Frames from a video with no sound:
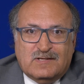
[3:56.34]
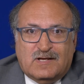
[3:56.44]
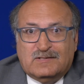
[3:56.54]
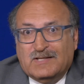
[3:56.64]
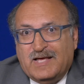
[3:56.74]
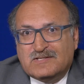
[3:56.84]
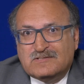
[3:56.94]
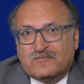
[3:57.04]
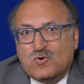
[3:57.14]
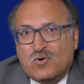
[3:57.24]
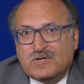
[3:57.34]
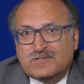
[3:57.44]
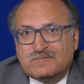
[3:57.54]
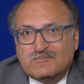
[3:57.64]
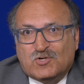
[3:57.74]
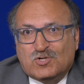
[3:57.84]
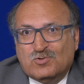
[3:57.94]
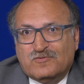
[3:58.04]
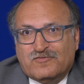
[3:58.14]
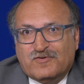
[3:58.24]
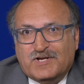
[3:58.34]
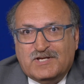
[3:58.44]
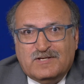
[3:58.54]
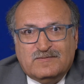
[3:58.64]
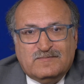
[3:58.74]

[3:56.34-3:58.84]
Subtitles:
Unless, of course, you're gluten-free.